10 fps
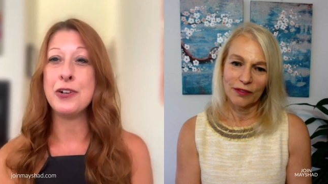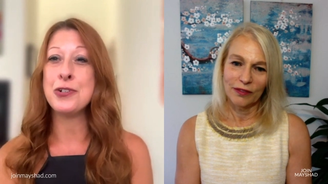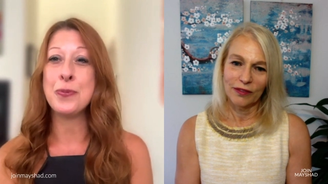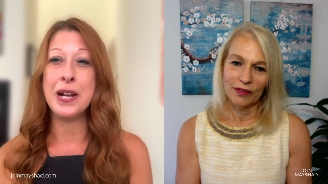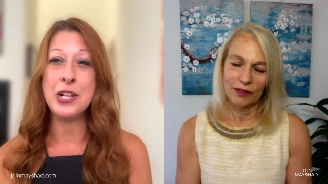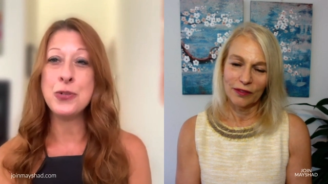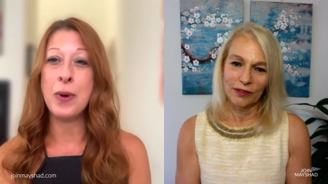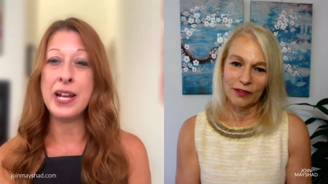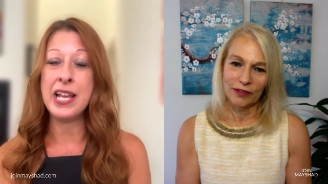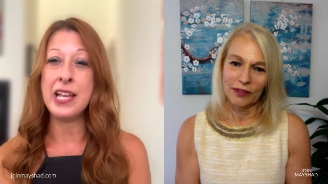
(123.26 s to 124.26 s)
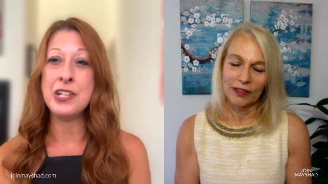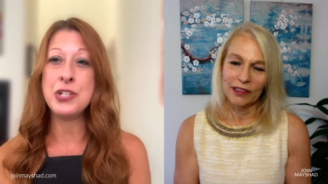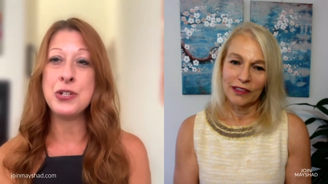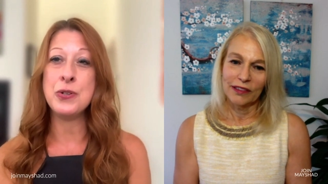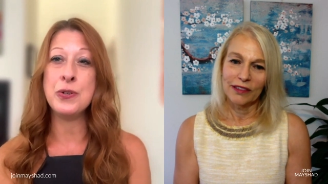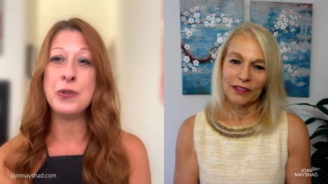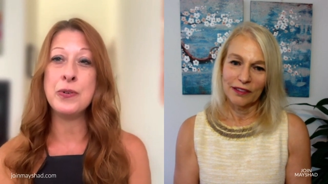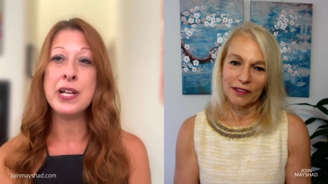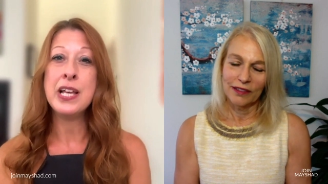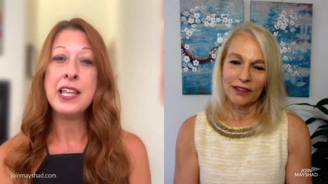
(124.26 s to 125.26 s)
Speaker 1: the year 2020,
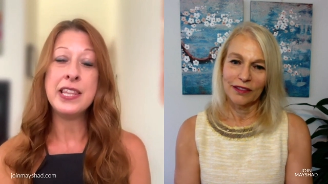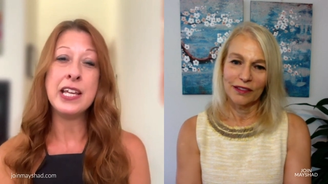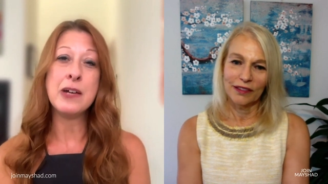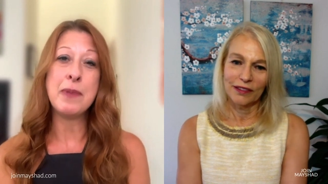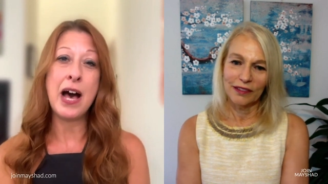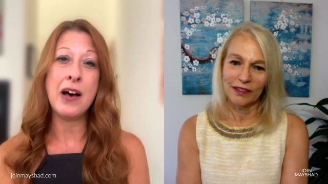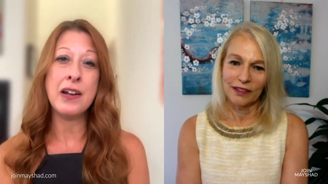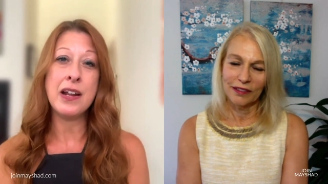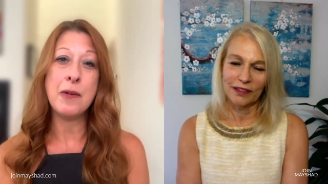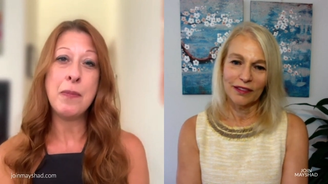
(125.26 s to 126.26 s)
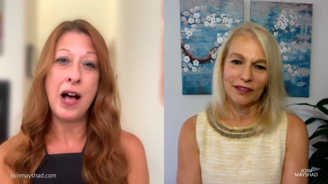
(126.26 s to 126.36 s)
to think about